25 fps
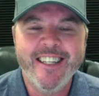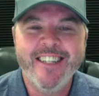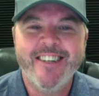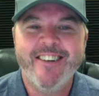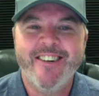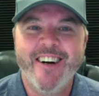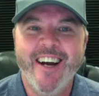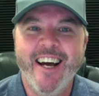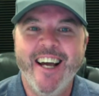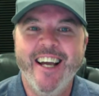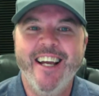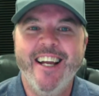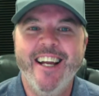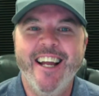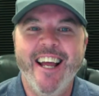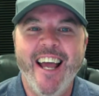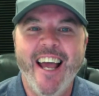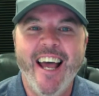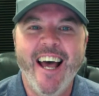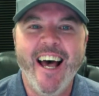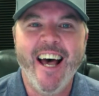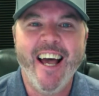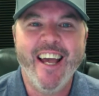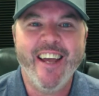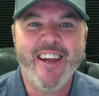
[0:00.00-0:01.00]
right,
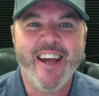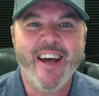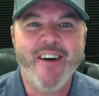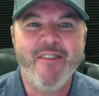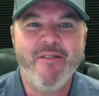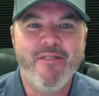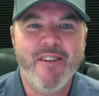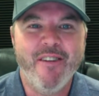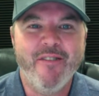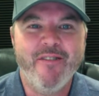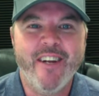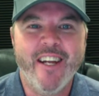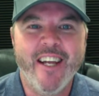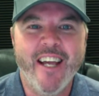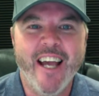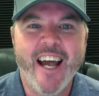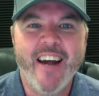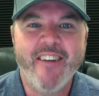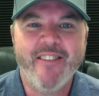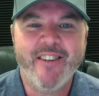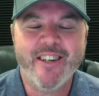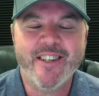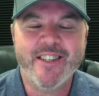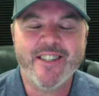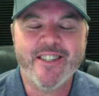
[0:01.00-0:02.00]
you got 50
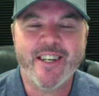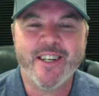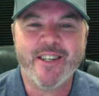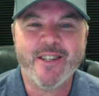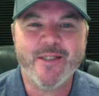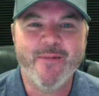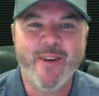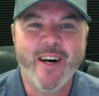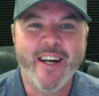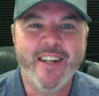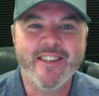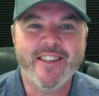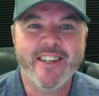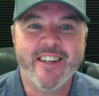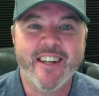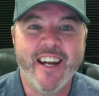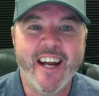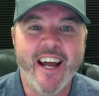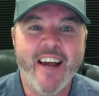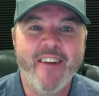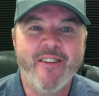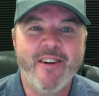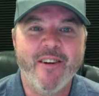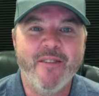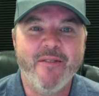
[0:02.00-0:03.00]
after 6 months, and then
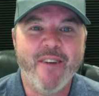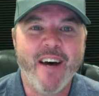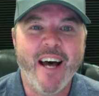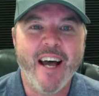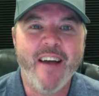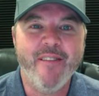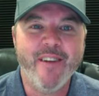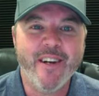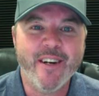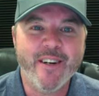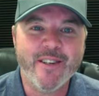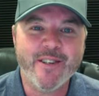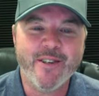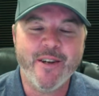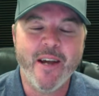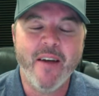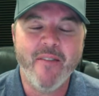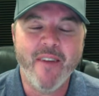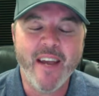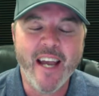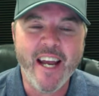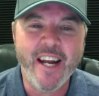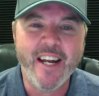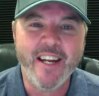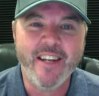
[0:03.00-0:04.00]
after 5 years you have
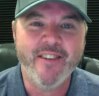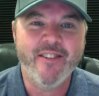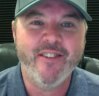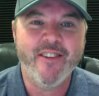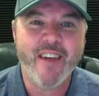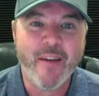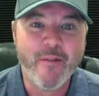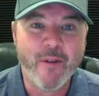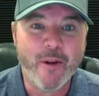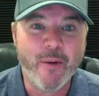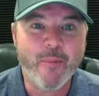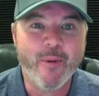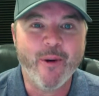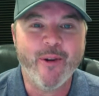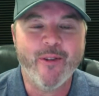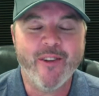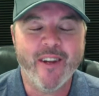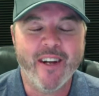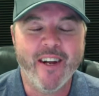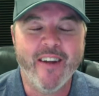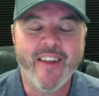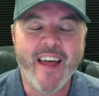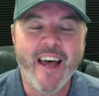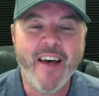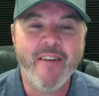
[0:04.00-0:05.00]

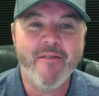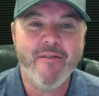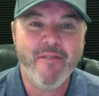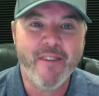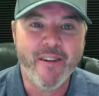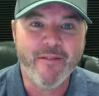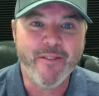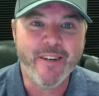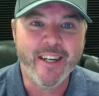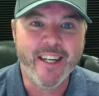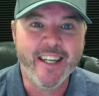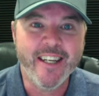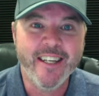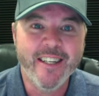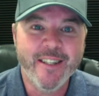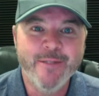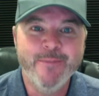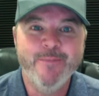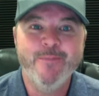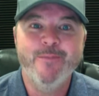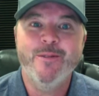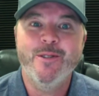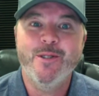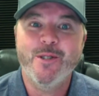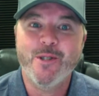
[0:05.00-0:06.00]
87% of that 50.
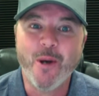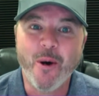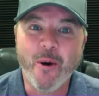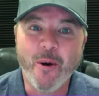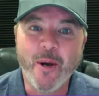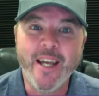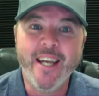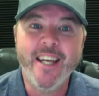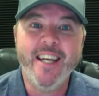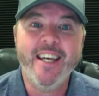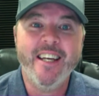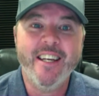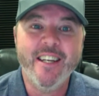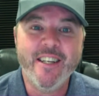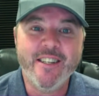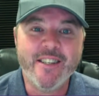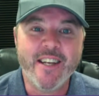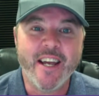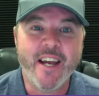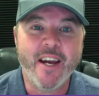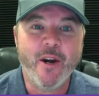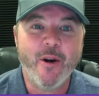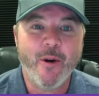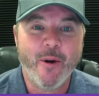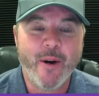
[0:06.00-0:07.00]
So it is
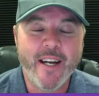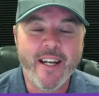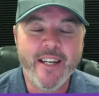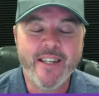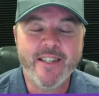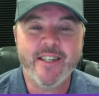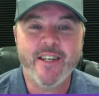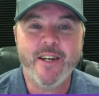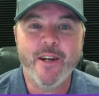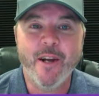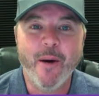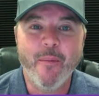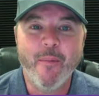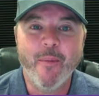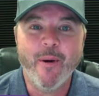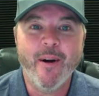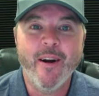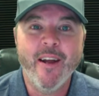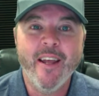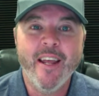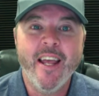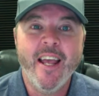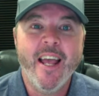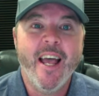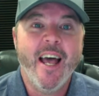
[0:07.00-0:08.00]
a crazy number,
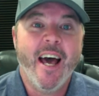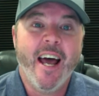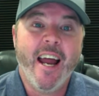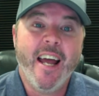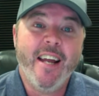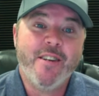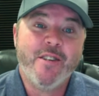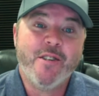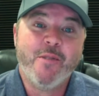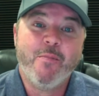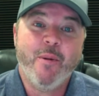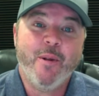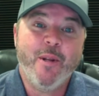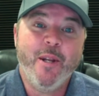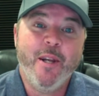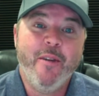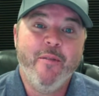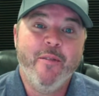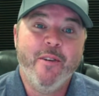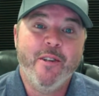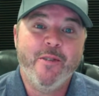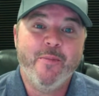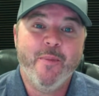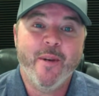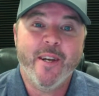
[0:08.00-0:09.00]
and I just
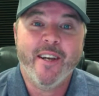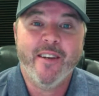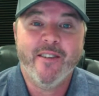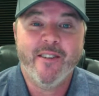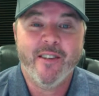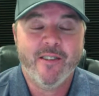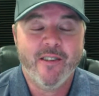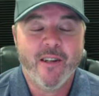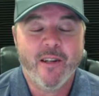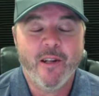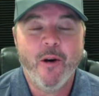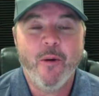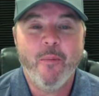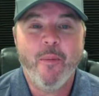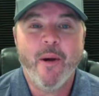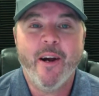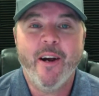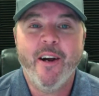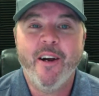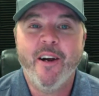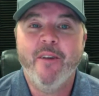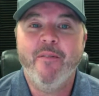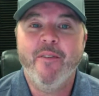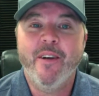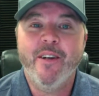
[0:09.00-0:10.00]
believe it's because it's a low
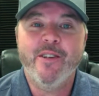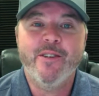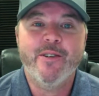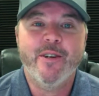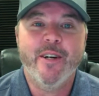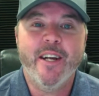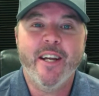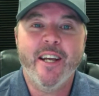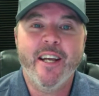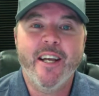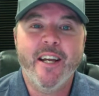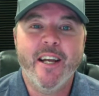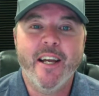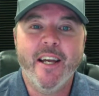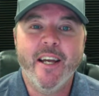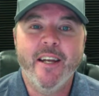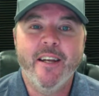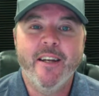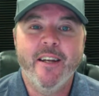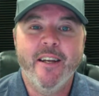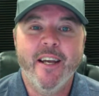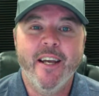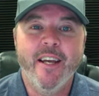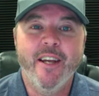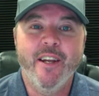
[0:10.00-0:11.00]
barrier of entry to get in.
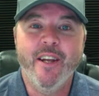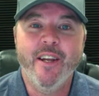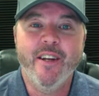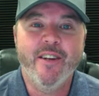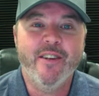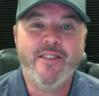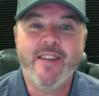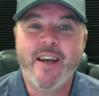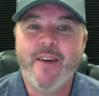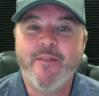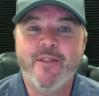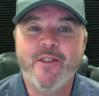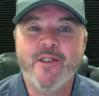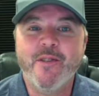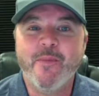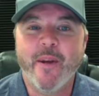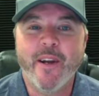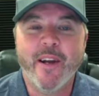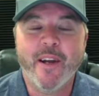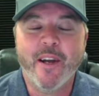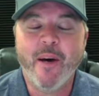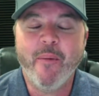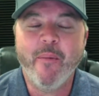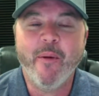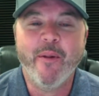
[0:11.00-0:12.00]
You just have to
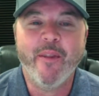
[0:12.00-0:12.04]
spend a couple